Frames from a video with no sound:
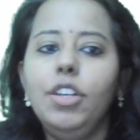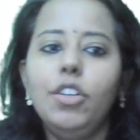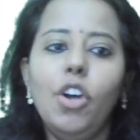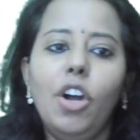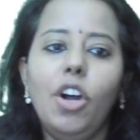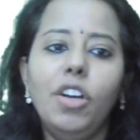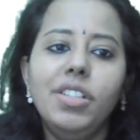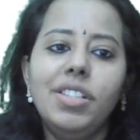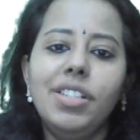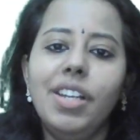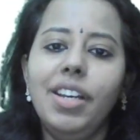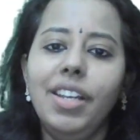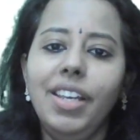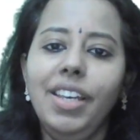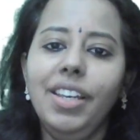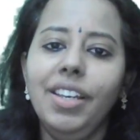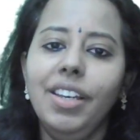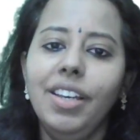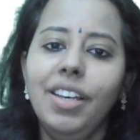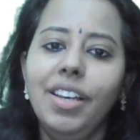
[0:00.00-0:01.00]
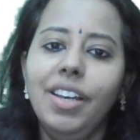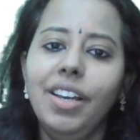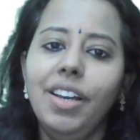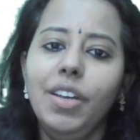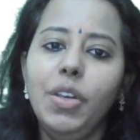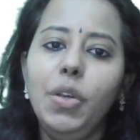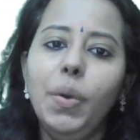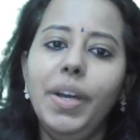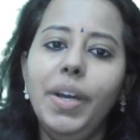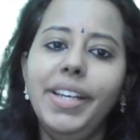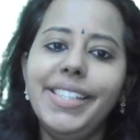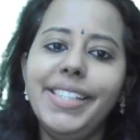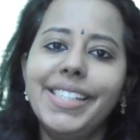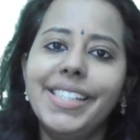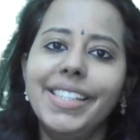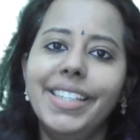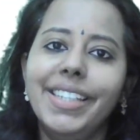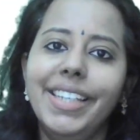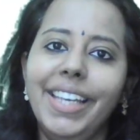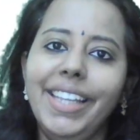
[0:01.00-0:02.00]
In contrary,
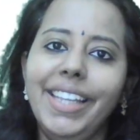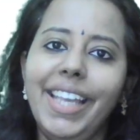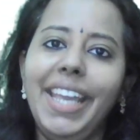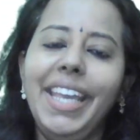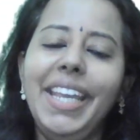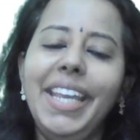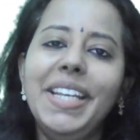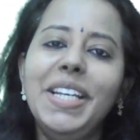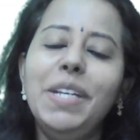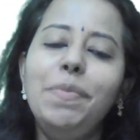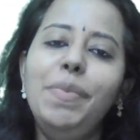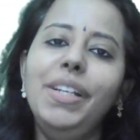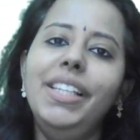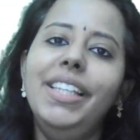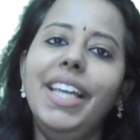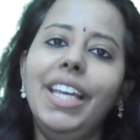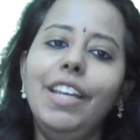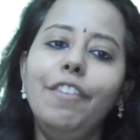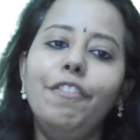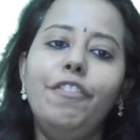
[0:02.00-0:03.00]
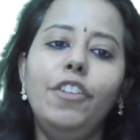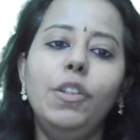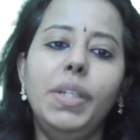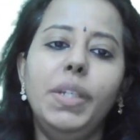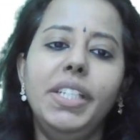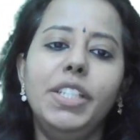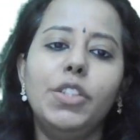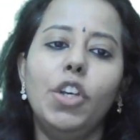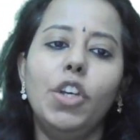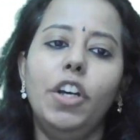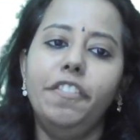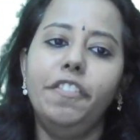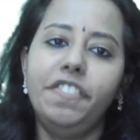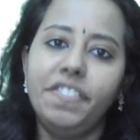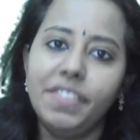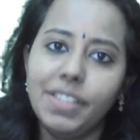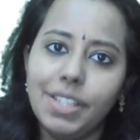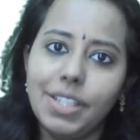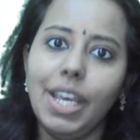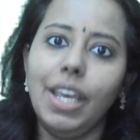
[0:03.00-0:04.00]
US, they inhibit the influence
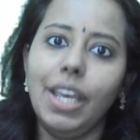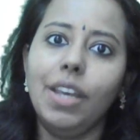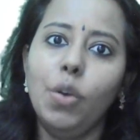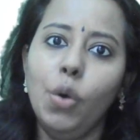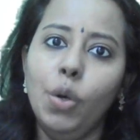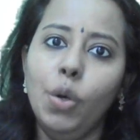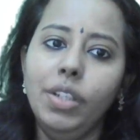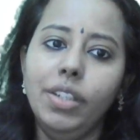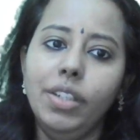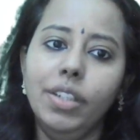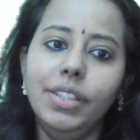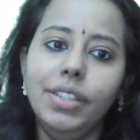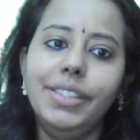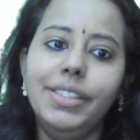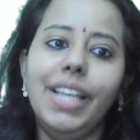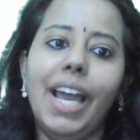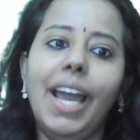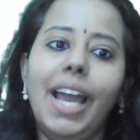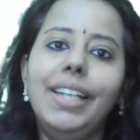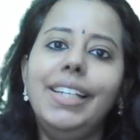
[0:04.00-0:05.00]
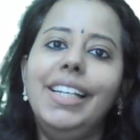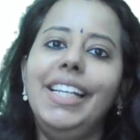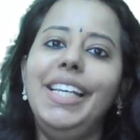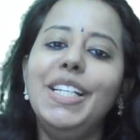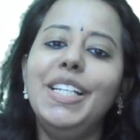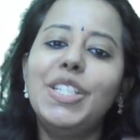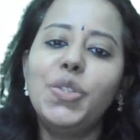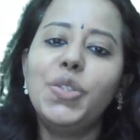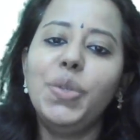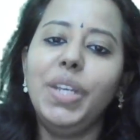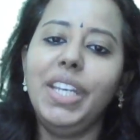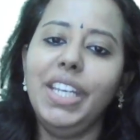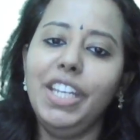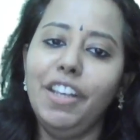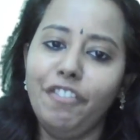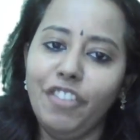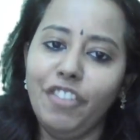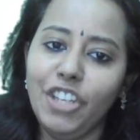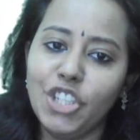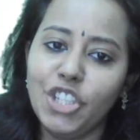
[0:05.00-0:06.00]
of stakeholders that leads to
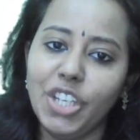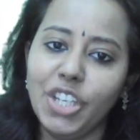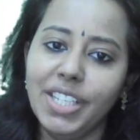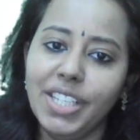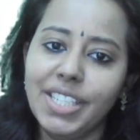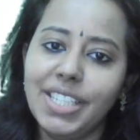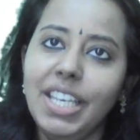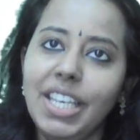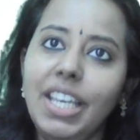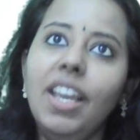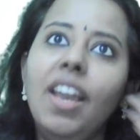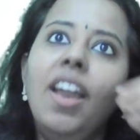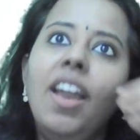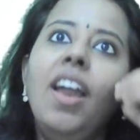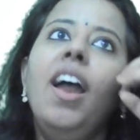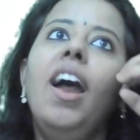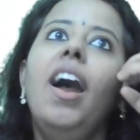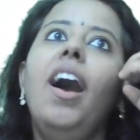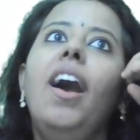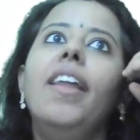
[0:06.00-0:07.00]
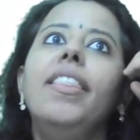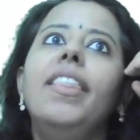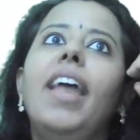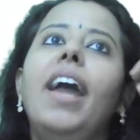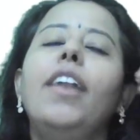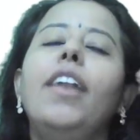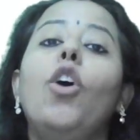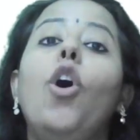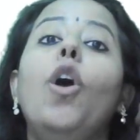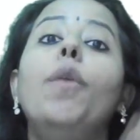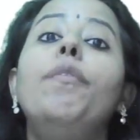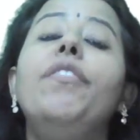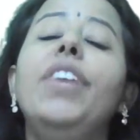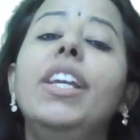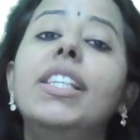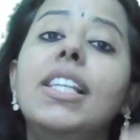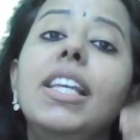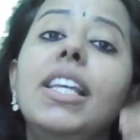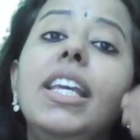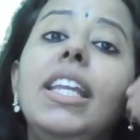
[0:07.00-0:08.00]
inefficiency that
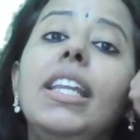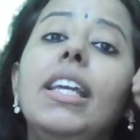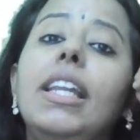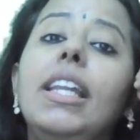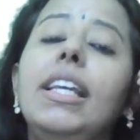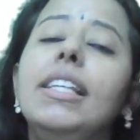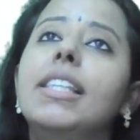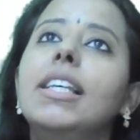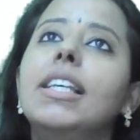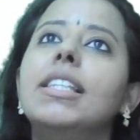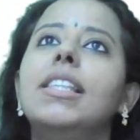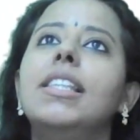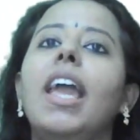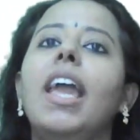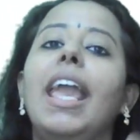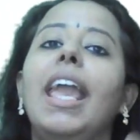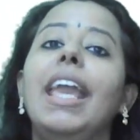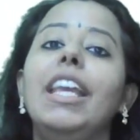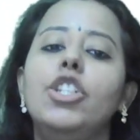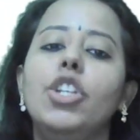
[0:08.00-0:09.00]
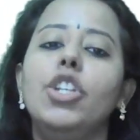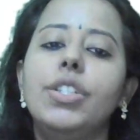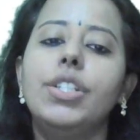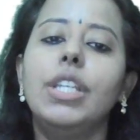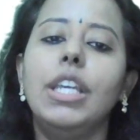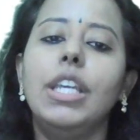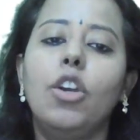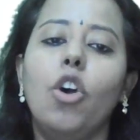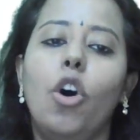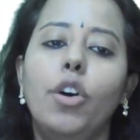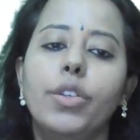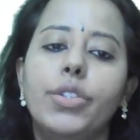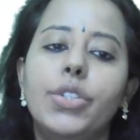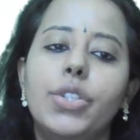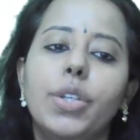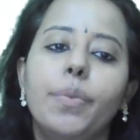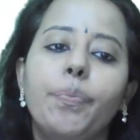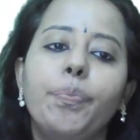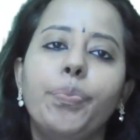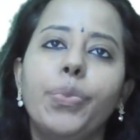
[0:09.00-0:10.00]
obviously increases the agency
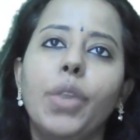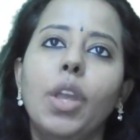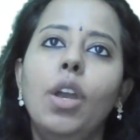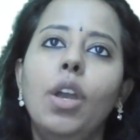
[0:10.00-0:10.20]
cost.